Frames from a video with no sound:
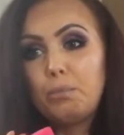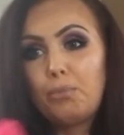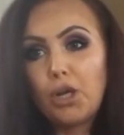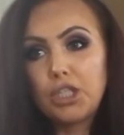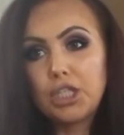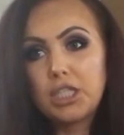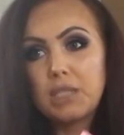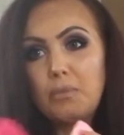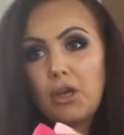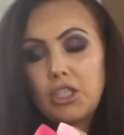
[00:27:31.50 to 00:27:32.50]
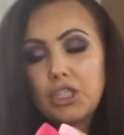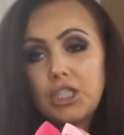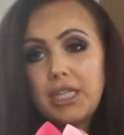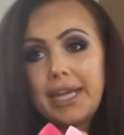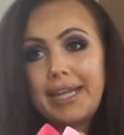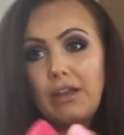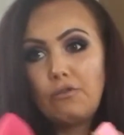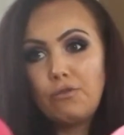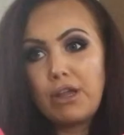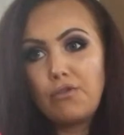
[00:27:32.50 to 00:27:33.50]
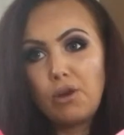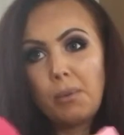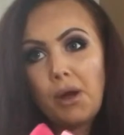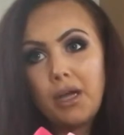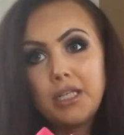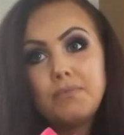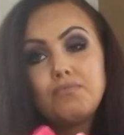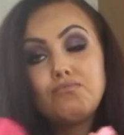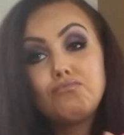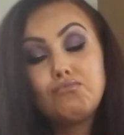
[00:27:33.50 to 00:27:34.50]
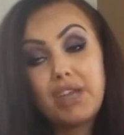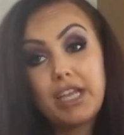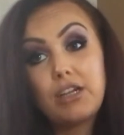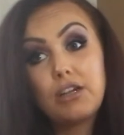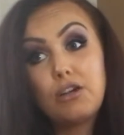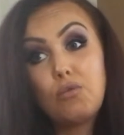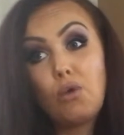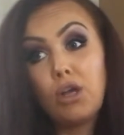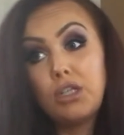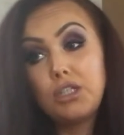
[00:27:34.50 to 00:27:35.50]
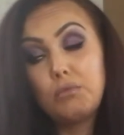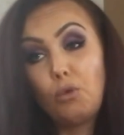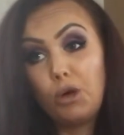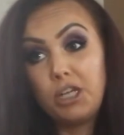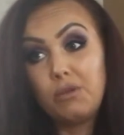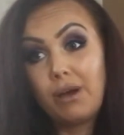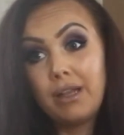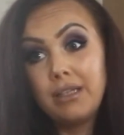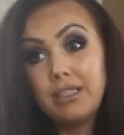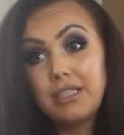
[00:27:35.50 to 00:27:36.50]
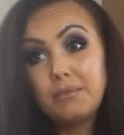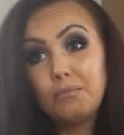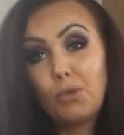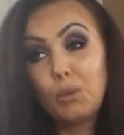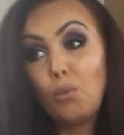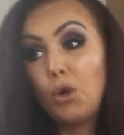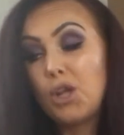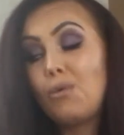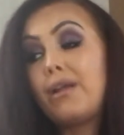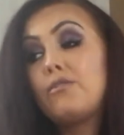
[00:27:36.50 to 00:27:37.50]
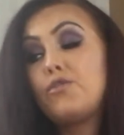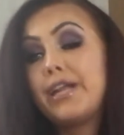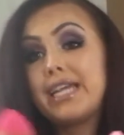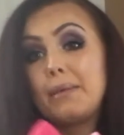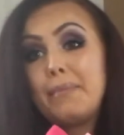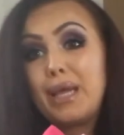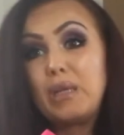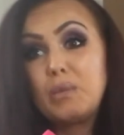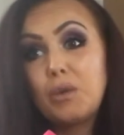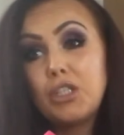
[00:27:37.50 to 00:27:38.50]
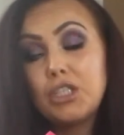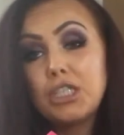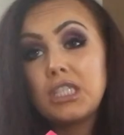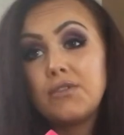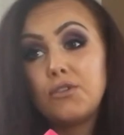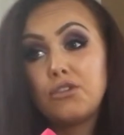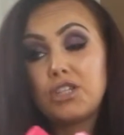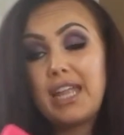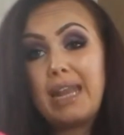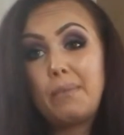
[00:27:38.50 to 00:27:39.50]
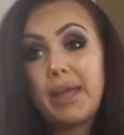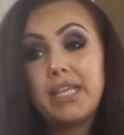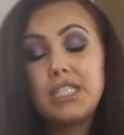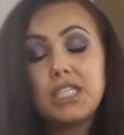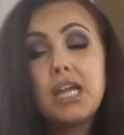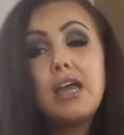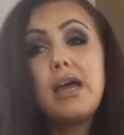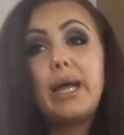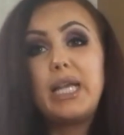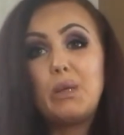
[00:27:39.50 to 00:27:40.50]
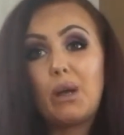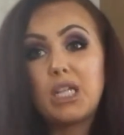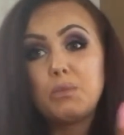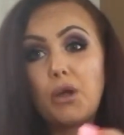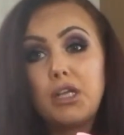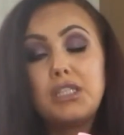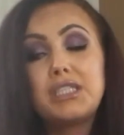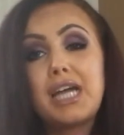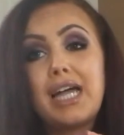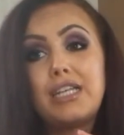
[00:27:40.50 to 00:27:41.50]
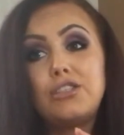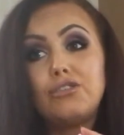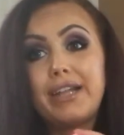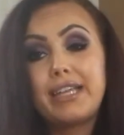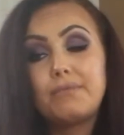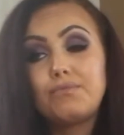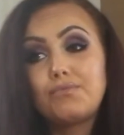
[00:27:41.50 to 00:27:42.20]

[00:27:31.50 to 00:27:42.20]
budget sponges, and you get free for £1. Like, what more do you want? What more do you want for like makeup sponges if you're just in a pinch and you want a sponge and you're like